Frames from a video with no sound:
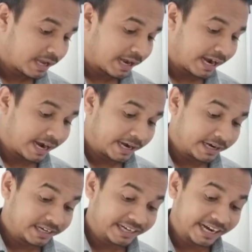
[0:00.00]

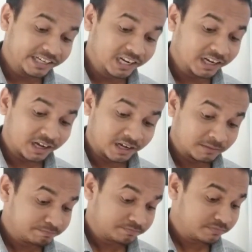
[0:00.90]
And
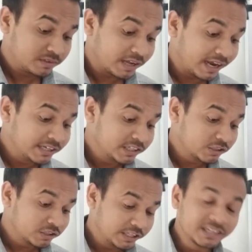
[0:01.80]
title and the
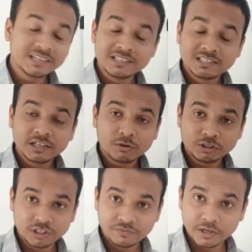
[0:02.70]
thing is, the
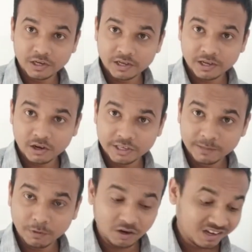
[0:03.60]
question we
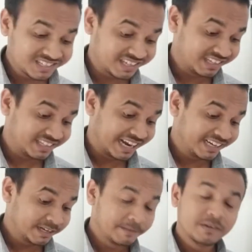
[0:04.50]
keep on asking
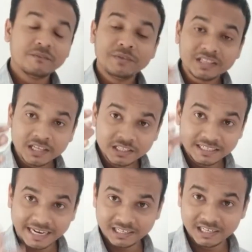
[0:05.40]
that whether the
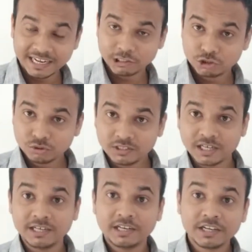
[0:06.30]
title tag should
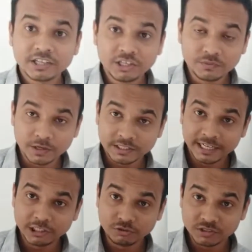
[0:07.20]
contain a keyword
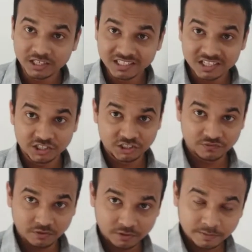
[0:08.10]
that user is searching
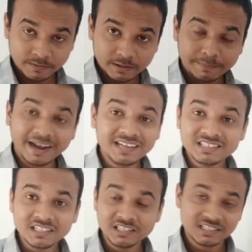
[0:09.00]
for. My
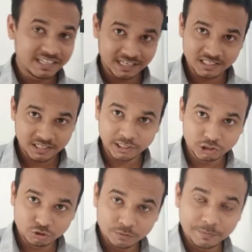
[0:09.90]
answer is yes, it
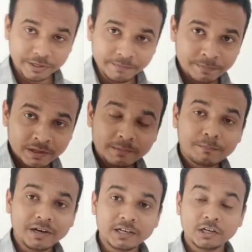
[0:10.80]
should be,
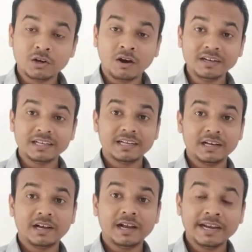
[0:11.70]
but not
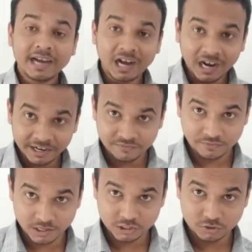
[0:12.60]
a hard and
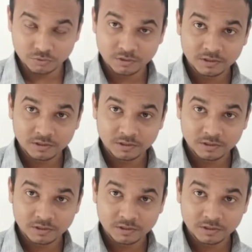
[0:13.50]
fast rule.